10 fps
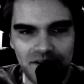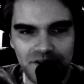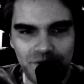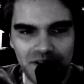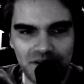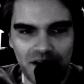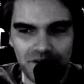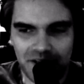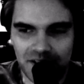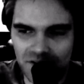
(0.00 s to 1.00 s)
doing other
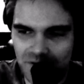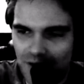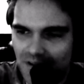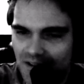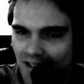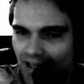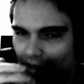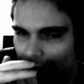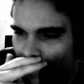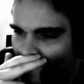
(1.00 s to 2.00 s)
things surrounding the
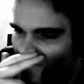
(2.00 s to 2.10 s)
game,